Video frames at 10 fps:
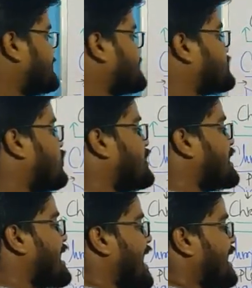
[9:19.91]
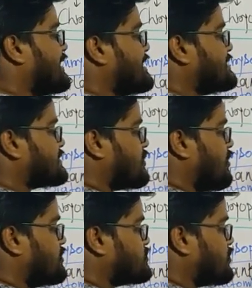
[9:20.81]
These golden algae are
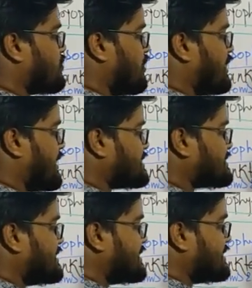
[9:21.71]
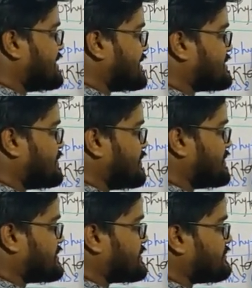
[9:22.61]
also called as
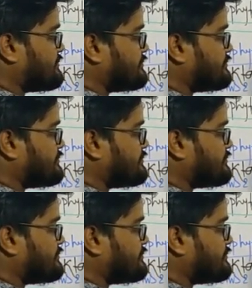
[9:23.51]
decimids.